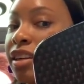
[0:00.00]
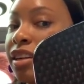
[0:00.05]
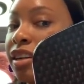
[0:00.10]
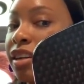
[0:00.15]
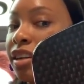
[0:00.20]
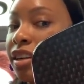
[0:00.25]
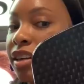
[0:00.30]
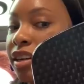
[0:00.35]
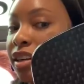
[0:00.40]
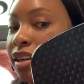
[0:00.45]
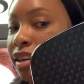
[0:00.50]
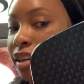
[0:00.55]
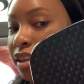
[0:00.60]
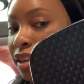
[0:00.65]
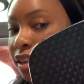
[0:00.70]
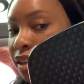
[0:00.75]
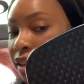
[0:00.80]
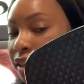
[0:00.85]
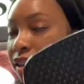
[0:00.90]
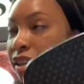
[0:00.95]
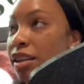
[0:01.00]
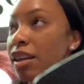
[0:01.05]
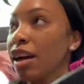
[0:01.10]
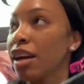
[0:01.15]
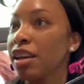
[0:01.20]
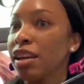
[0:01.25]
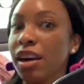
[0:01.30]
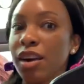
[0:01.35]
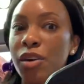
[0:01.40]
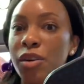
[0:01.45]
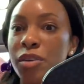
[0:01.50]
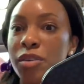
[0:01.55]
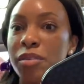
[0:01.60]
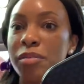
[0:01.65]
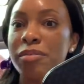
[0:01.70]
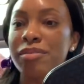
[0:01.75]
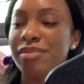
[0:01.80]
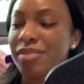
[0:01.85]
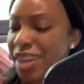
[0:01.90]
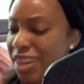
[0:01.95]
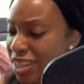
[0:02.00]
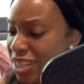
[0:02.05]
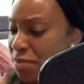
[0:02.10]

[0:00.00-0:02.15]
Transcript: Are you sweating? No, look,